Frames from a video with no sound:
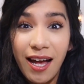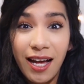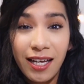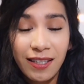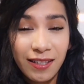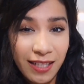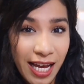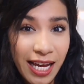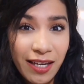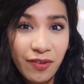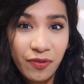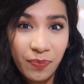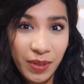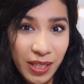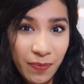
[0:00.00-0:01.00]
a lot
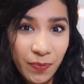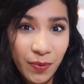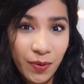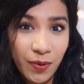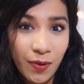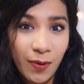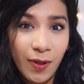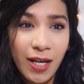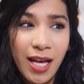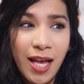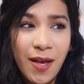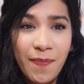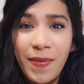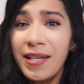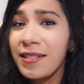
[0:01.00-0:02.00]
of people
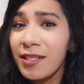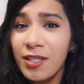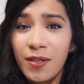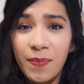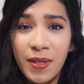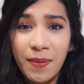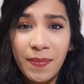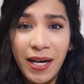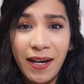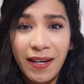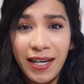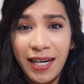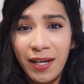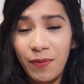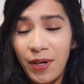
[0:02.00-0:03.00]
messaging me about it,